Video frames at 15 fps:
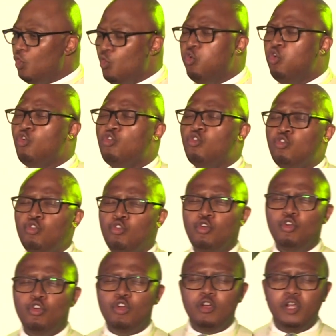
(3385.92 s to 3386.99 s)
who
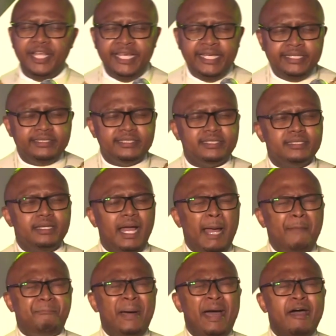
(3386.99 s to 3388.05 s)
is
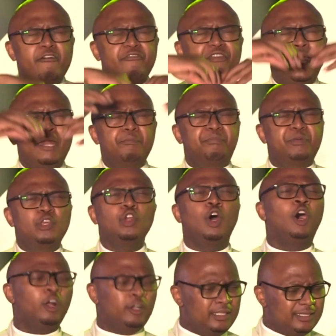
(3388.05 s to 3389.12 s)
above and
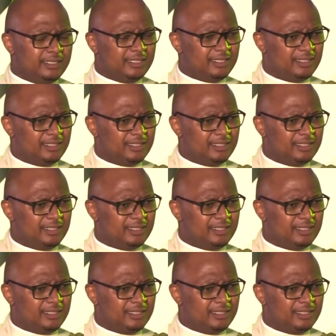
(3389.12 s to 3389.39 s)
beyond